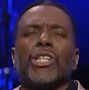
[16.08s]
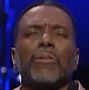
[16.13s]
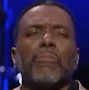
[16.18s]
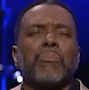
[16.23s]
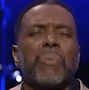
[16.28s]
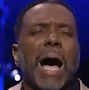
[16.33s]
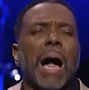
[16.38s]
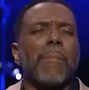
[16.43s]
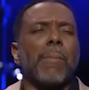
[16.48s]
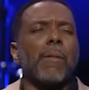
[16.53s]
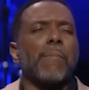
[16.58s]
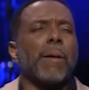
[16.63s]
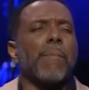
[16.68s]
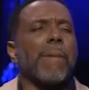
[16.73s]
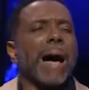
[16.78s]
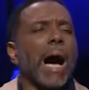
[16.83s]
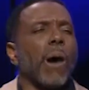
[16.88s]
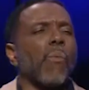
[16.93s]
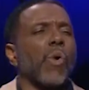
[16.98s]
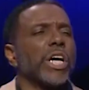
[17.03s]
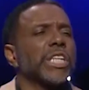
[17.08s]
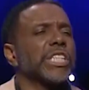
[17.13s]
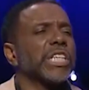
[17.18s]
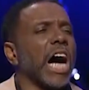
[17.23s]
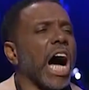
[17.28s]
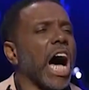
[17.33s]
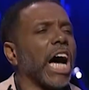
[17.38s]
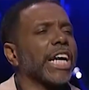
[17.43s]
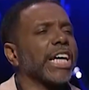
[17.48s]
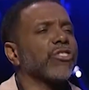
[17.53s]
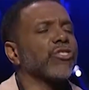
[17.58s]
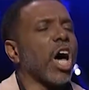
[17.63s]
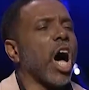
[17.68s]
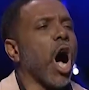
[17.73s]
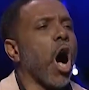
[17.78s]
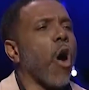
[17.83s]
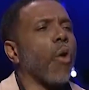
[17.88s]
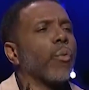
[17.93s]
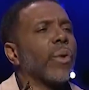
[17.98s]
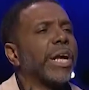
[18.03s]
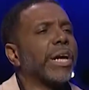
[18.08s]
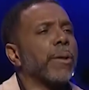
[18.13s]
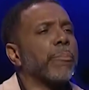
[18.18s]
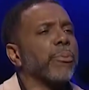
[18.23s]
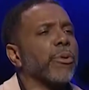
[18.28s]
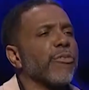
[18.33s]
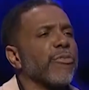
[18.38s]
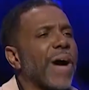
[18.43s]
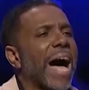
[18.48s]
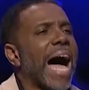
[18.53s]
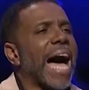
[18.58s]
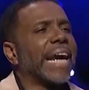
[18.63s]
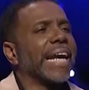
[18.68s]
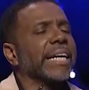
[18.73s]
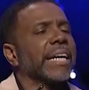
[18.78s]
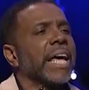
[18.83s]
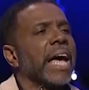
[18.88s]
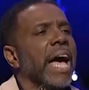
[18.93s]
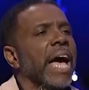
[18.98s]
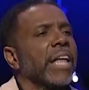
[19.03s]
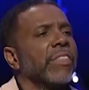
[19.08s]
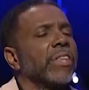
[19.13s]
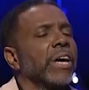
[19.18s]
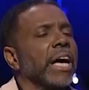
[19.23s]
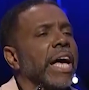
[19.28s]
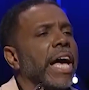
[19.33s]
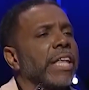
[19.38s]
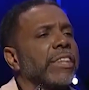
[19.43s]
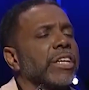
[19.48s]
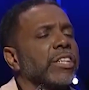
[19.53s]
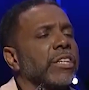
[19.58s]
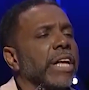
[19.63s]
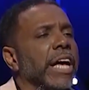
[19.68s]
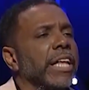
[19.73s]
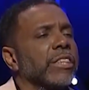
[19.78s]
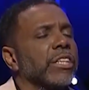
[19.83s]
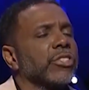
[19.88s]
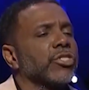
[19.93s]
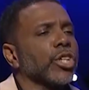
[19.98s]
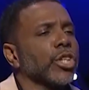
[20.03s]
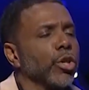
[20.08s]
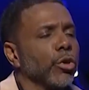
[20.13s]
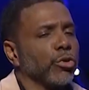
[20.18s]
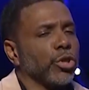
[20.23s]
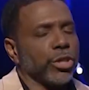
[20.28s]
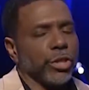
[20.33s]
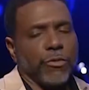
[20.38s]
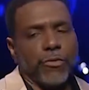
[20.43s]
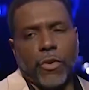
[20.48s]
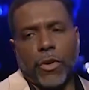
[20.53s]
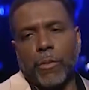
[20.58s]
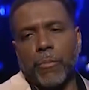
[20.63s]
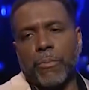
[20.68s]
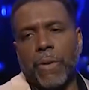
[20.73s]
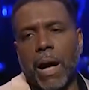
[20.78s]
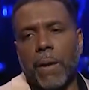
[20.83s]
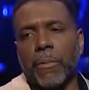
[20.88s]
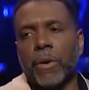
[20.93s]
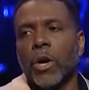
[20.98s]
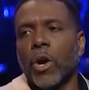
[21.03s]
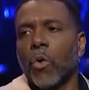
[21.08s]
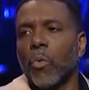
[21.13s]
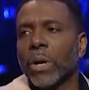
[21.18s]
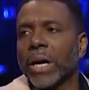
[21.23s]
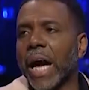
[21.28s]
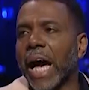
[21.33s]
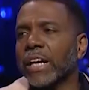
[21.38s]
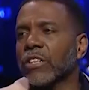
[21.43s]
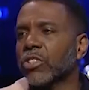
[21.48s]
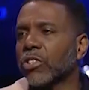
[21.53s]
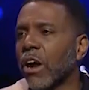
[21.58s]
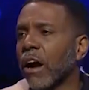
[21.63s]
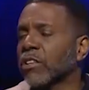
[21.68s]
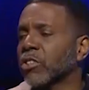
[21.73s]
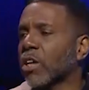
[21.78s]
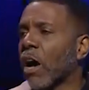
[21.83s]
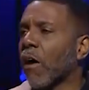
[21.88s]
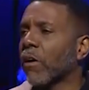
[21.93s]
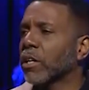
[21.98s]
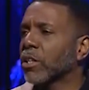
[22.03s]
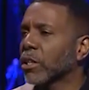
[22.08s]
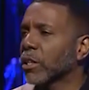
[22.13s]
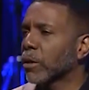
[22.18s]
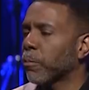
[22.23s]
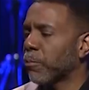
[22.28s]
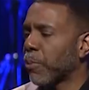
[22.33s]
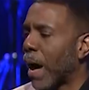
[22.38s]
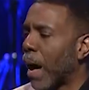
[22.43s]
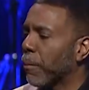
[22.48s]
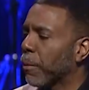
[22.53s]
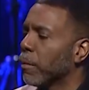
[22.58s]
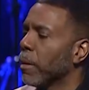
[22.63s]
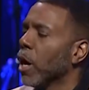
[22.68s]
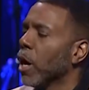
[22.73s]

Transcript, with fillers: the problem about what God has already provided the, and, the, and the solution for the problem. We got to start talking to the problem.